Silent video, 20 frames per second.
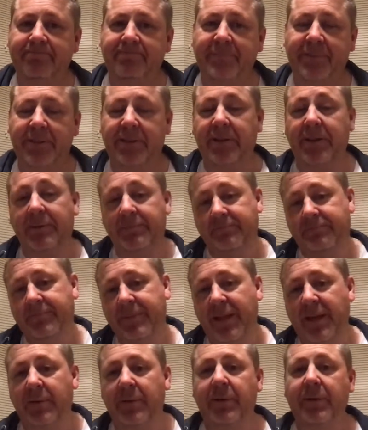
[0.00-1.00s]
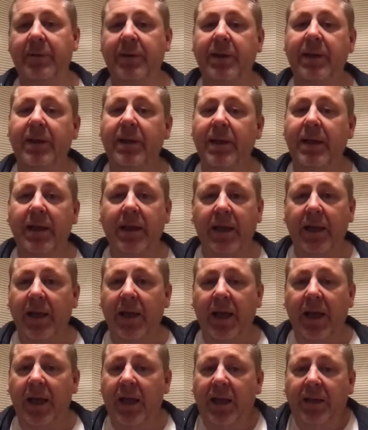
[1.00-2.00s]
So yeah. Anyway,
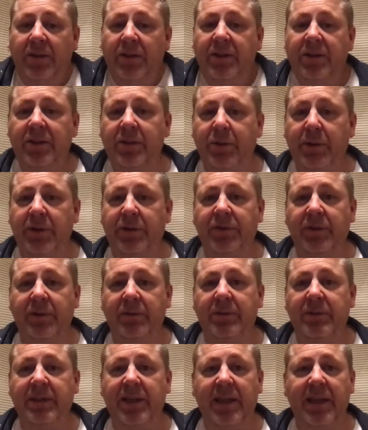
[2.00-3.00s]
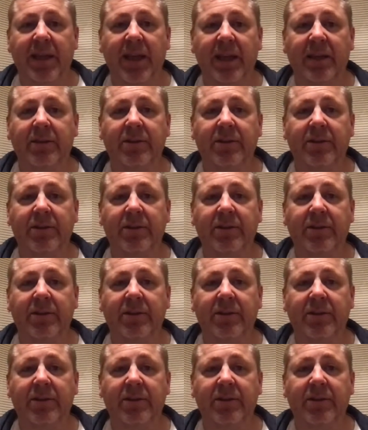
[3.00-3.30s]
just a quick stream to say that,